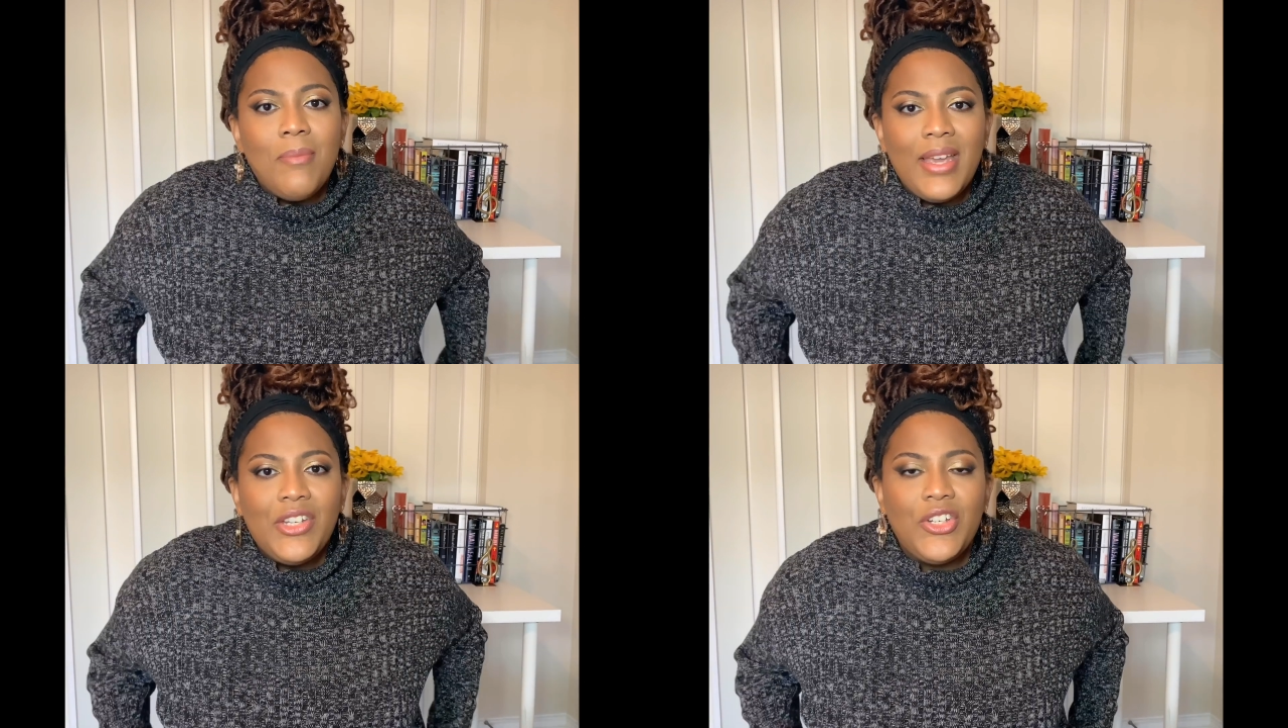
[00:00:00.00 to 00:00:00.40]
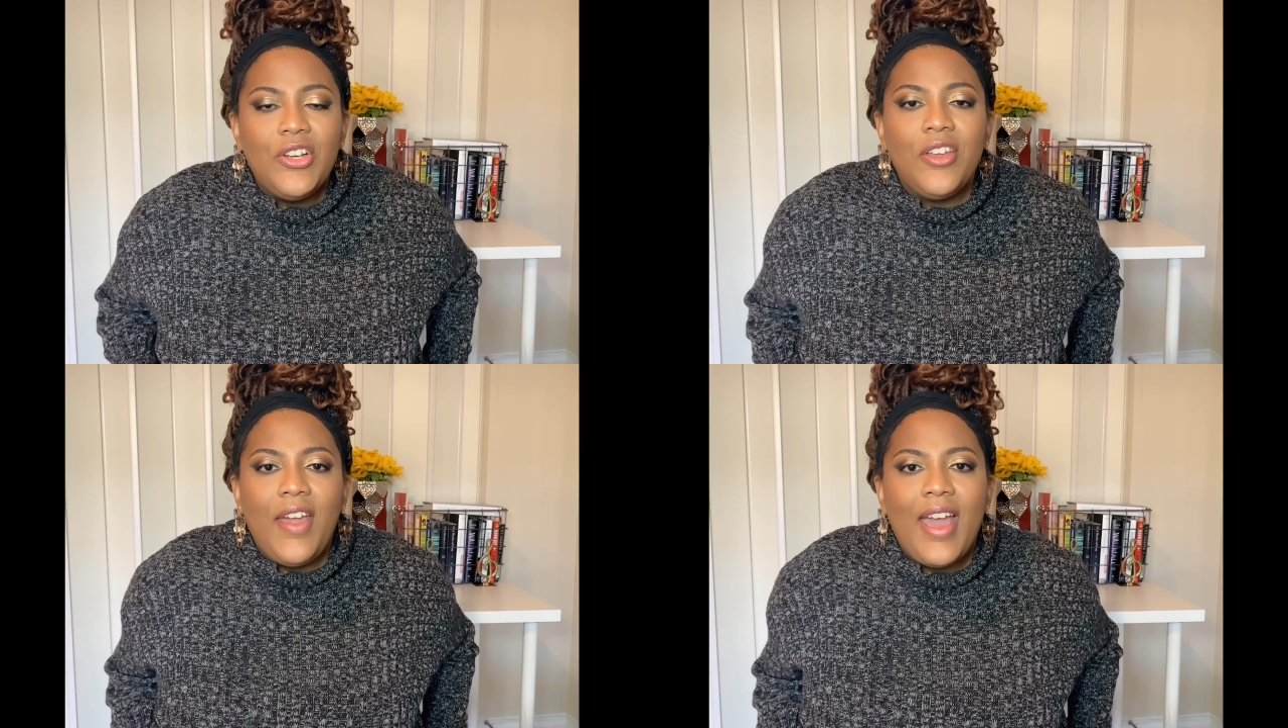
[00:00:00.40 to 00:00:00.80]
Make sure
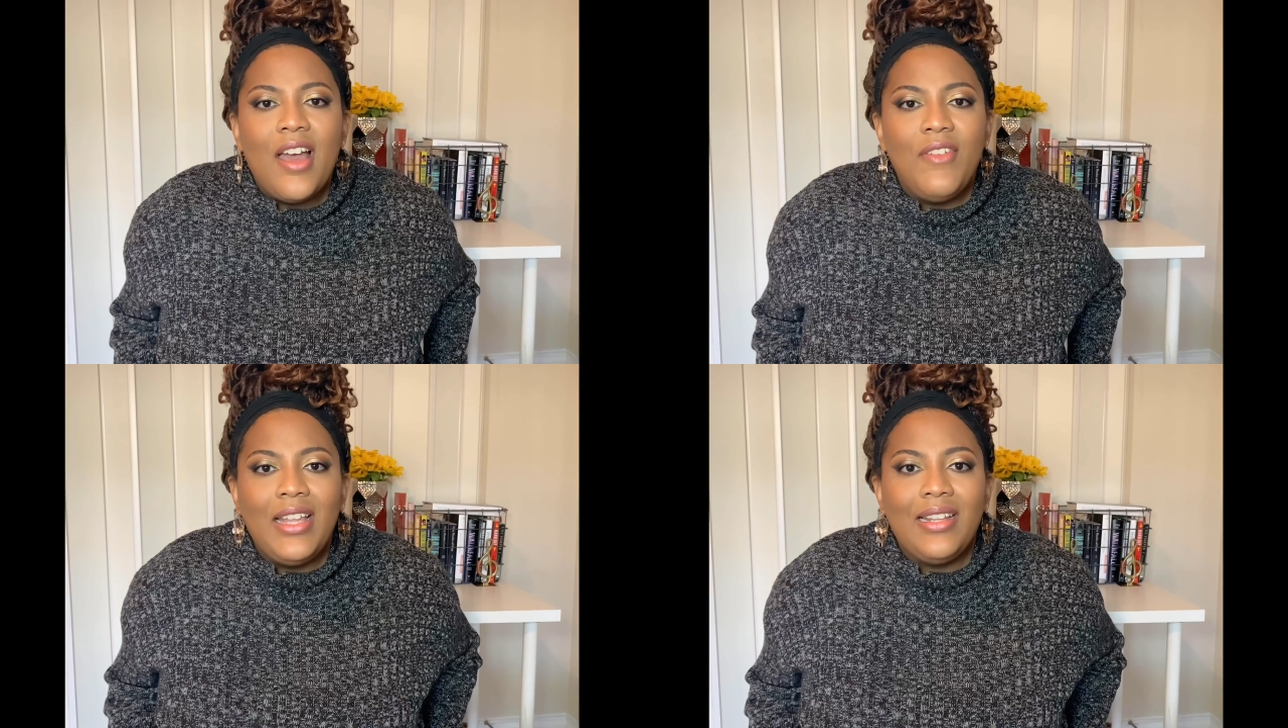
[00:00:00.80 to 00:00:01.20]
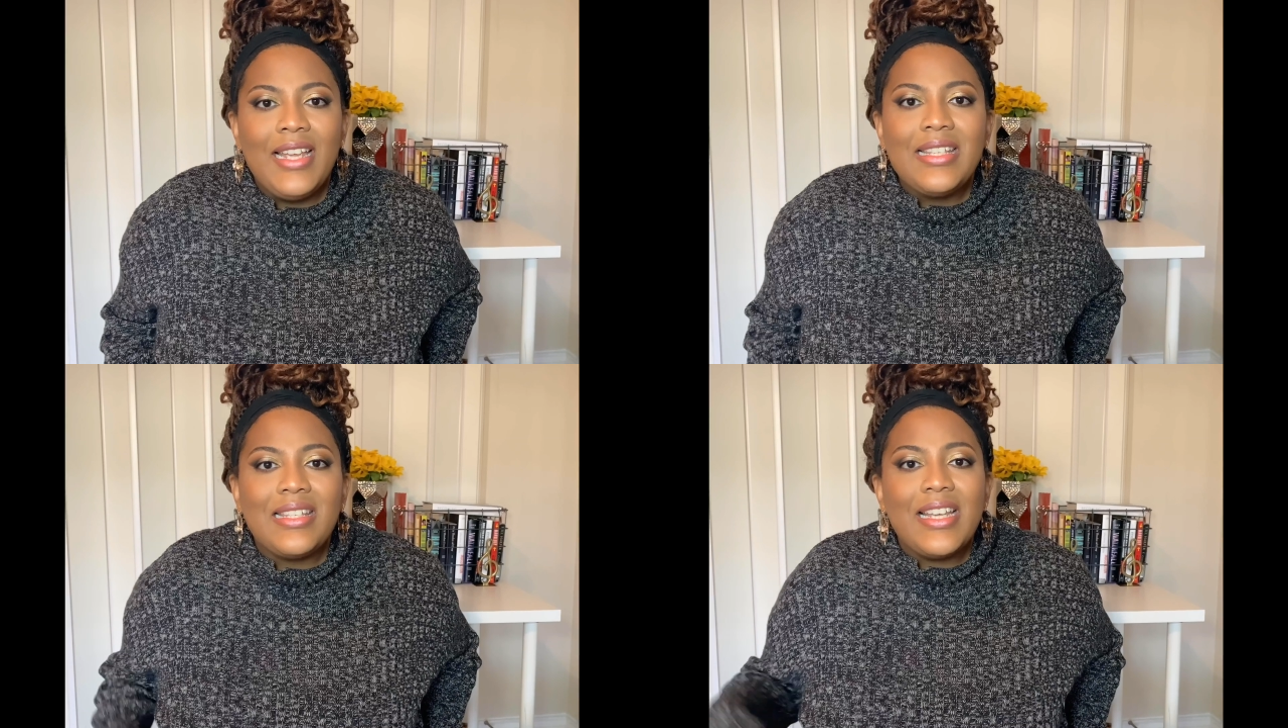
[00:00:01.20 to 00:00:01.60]
you have at
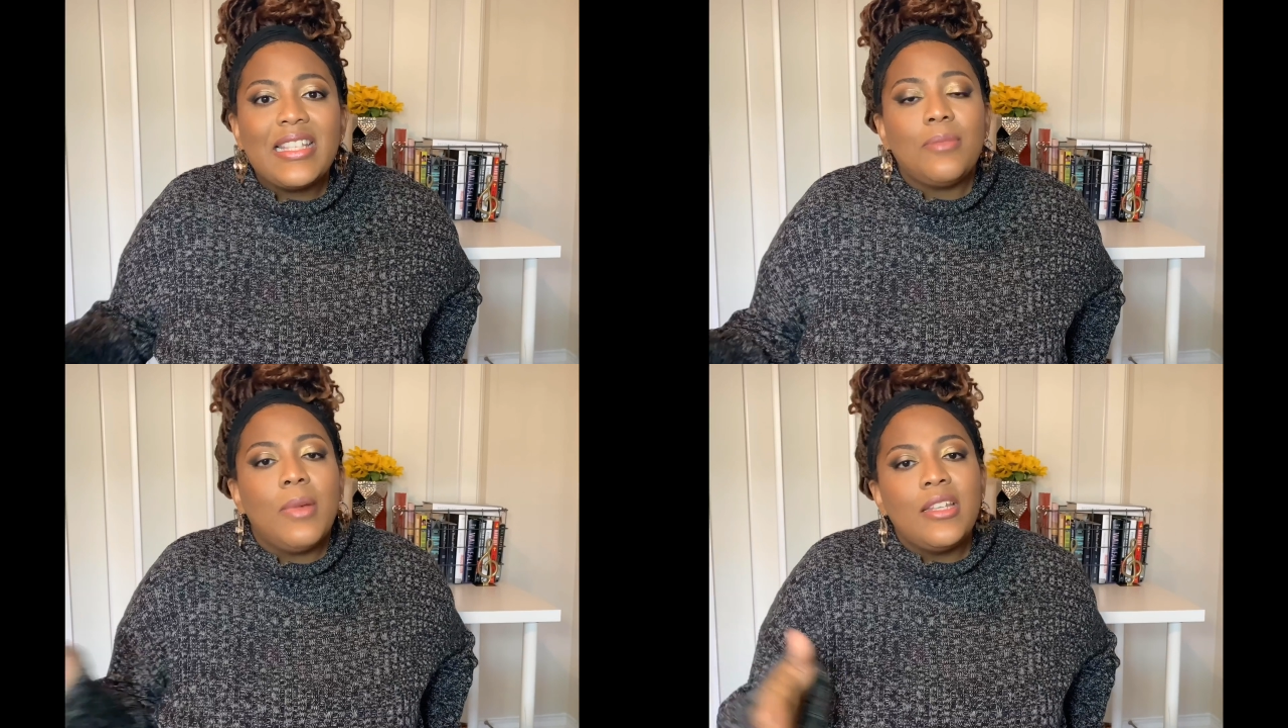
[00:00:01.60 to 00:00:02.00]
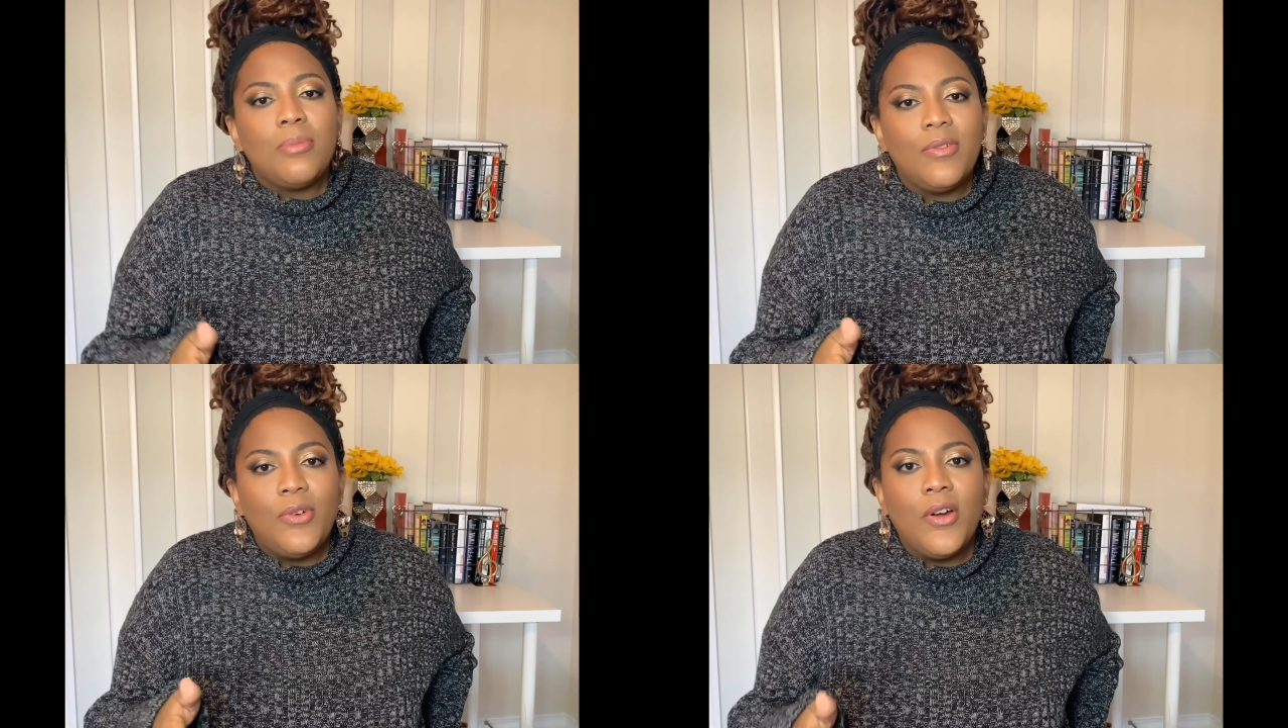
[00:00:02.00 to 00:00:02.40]
least 6 months
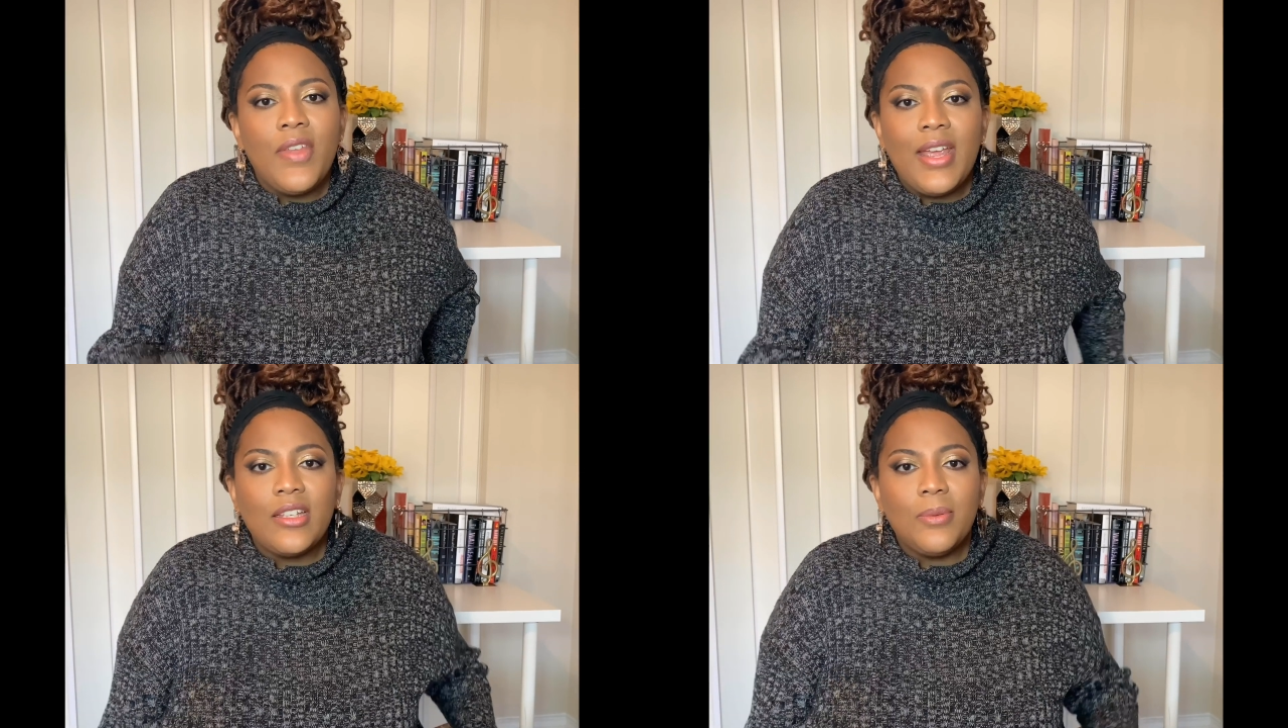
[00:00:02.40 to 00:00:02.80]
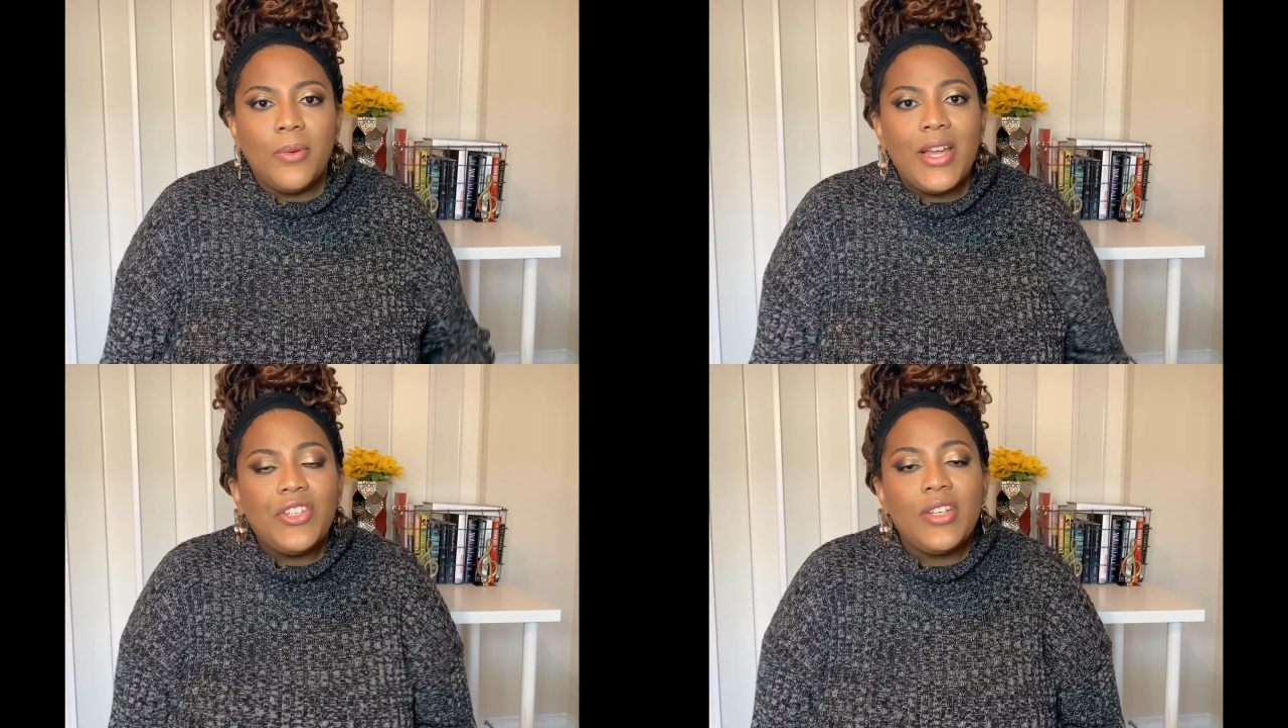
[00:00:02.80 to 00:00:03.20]
before the
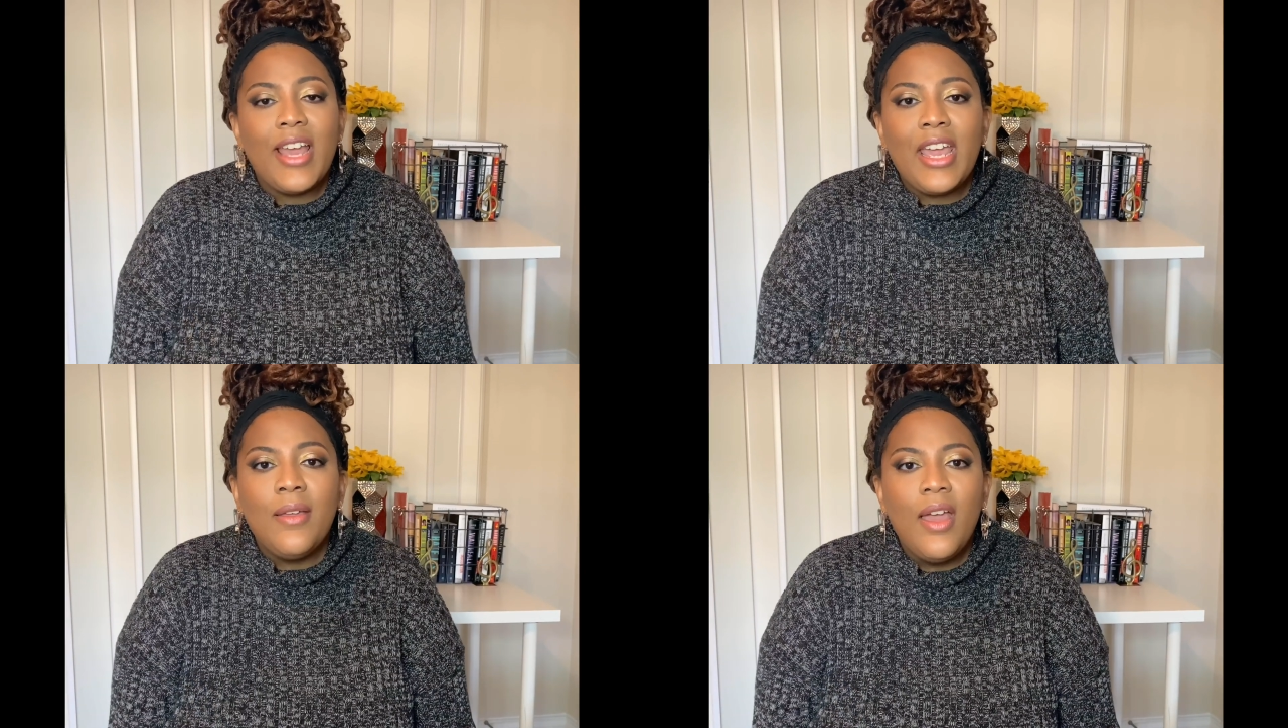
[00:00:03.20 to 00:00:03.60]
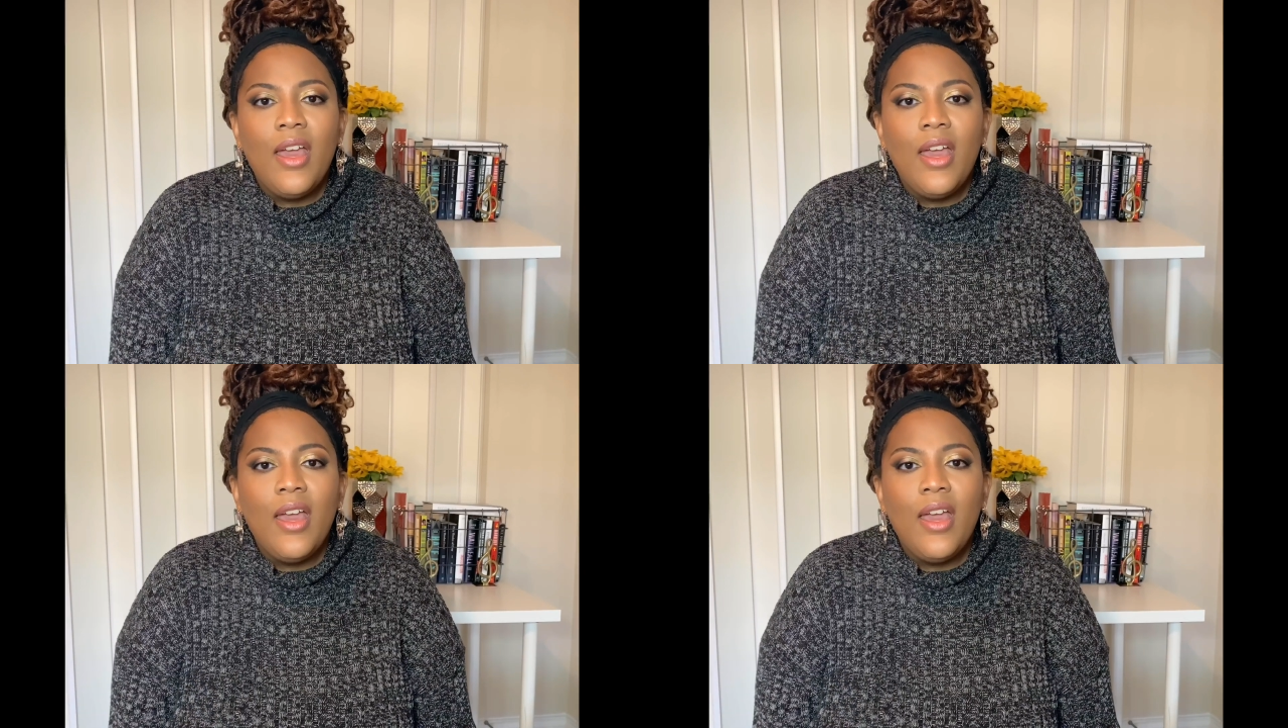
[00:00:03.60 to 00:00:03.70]
expiration date,